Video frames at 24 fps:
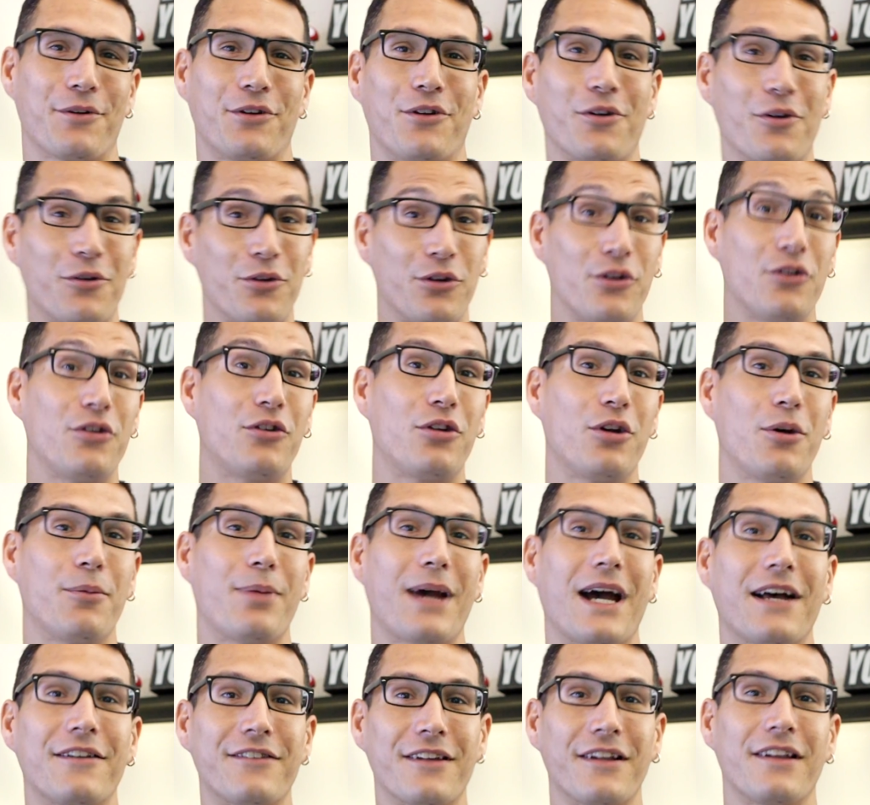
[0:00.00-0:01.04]
You know, YouTube
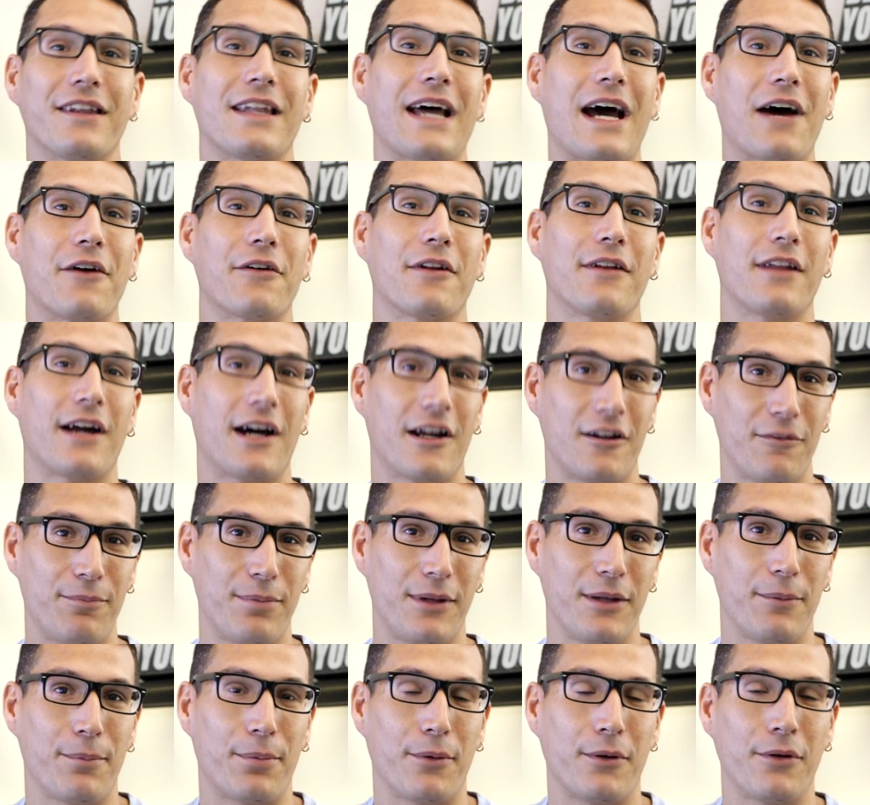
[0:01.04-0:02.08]
has allowed a lot of
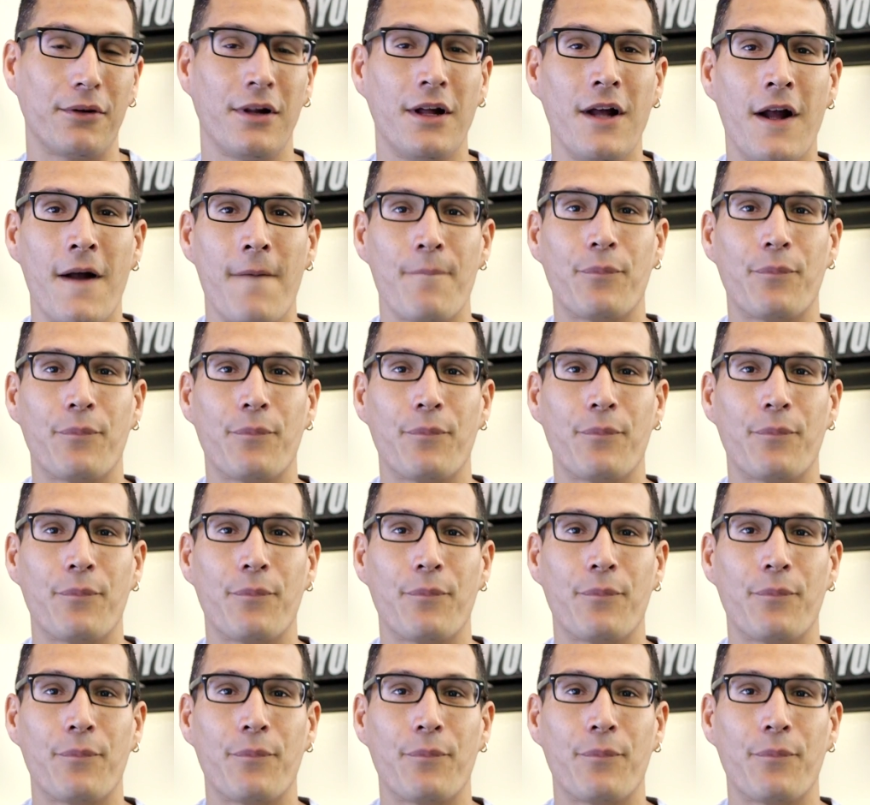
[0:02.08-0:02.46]
people